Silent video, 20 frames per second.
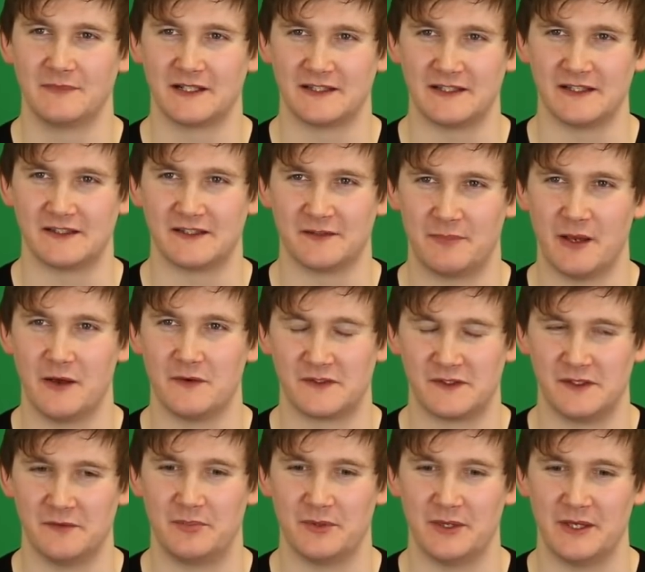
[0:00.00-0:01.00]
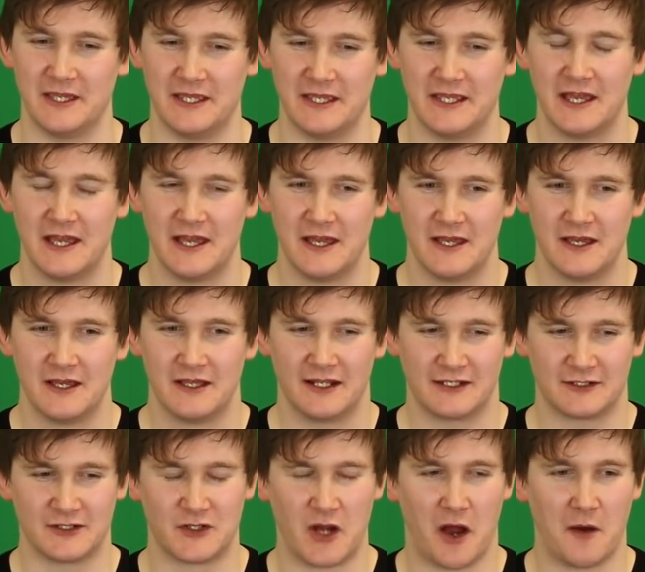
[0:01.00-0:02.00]
because it's supposed to be a
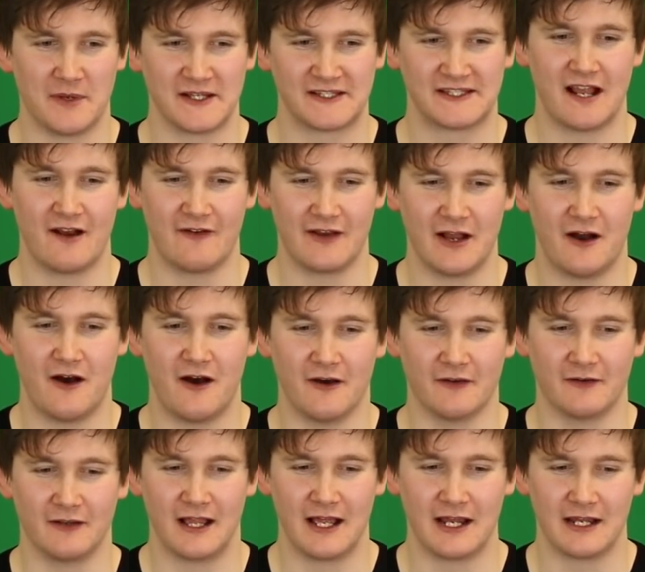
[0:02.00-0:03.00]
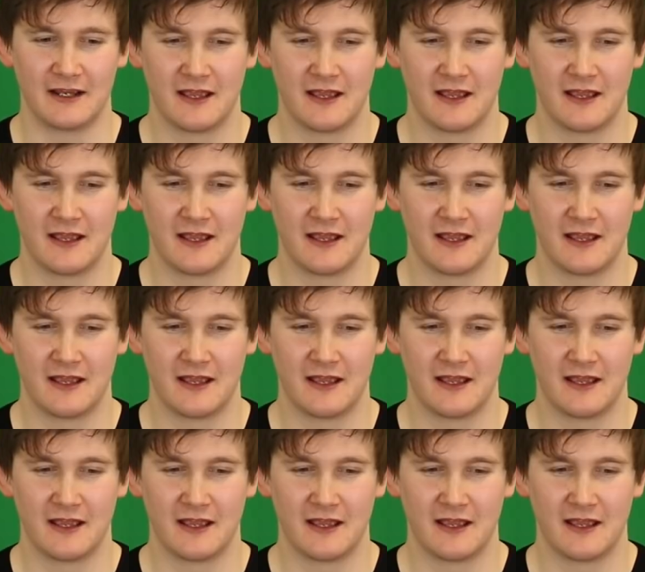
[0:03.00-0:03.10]
commentary on,